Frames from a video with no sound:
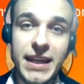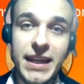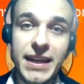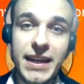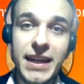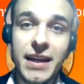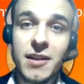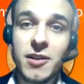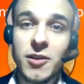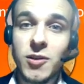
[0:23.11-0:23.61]

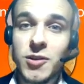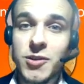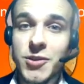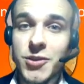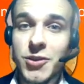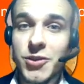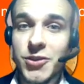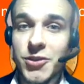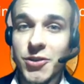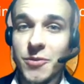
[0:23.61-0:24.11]
and I'll
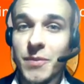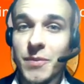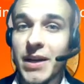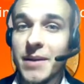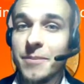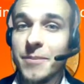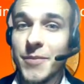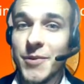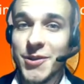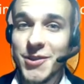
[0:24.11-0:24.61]
also show
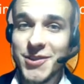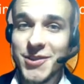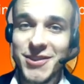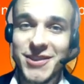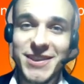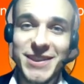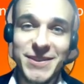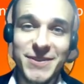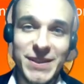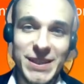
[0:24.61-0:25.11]
my
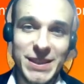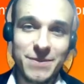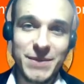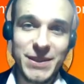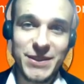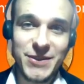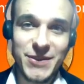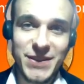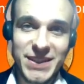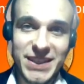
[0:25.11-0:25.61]
personal
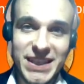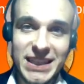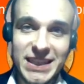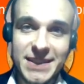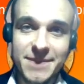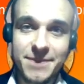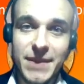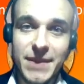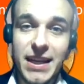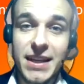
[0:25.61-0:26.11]
investment
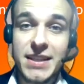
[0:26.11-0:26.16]
results.